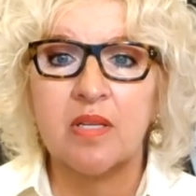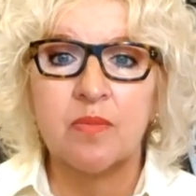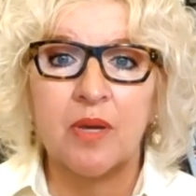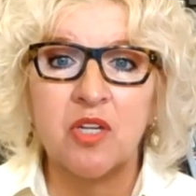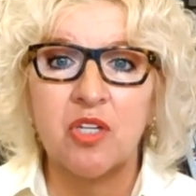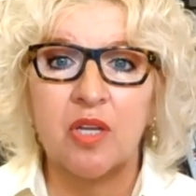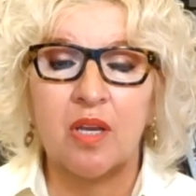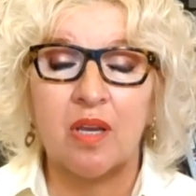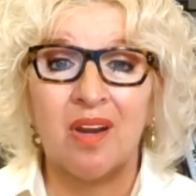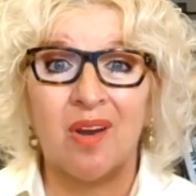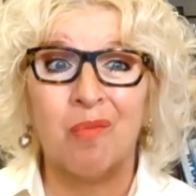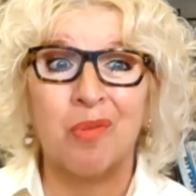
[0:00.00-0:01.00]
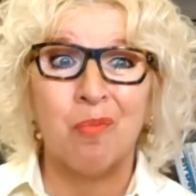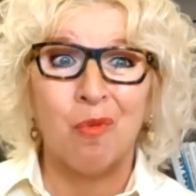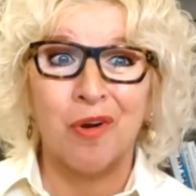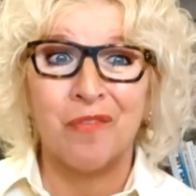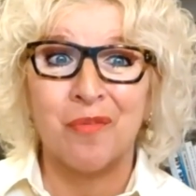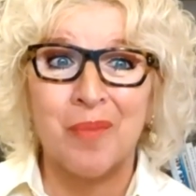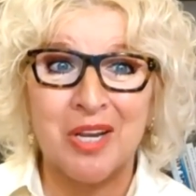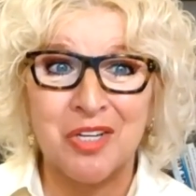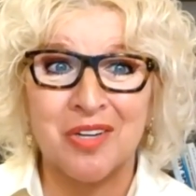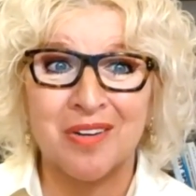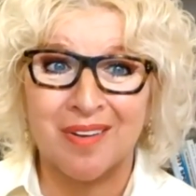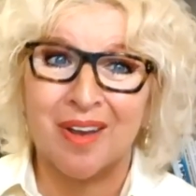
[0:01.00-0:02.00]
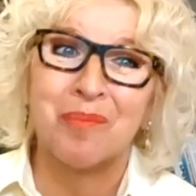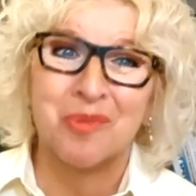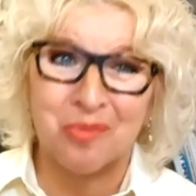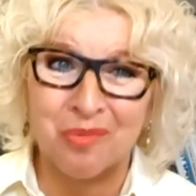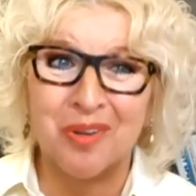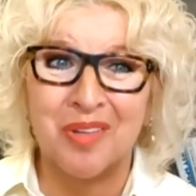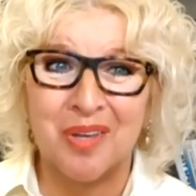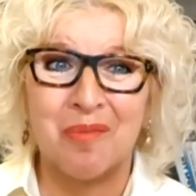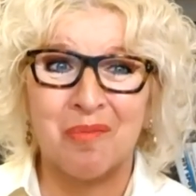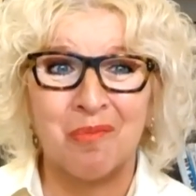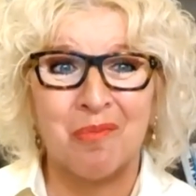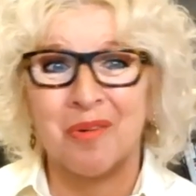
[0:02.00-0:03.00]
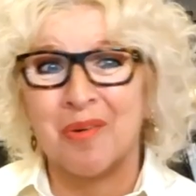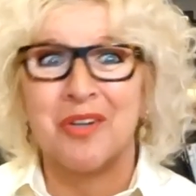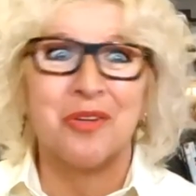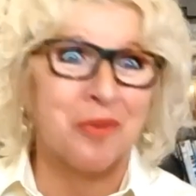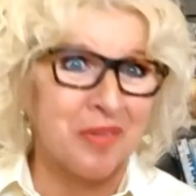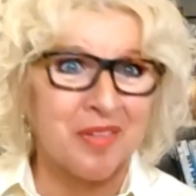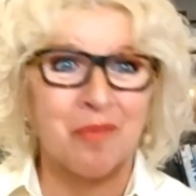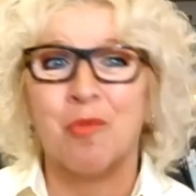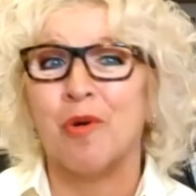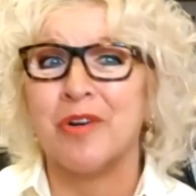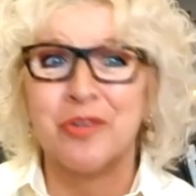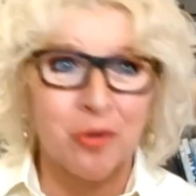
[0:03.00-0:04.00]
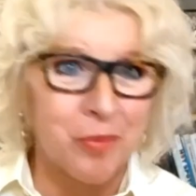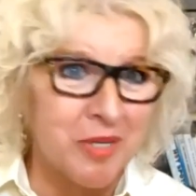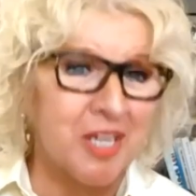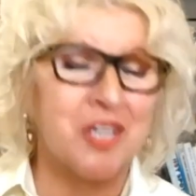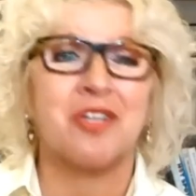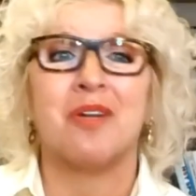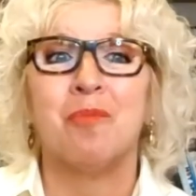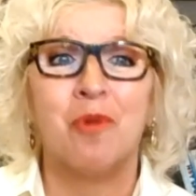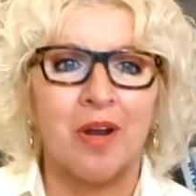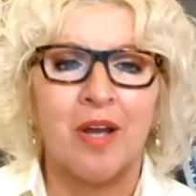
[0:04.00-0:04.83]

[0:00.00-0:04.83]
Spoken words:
especially, with more information comes really, what do I do with it? More interpretation, more.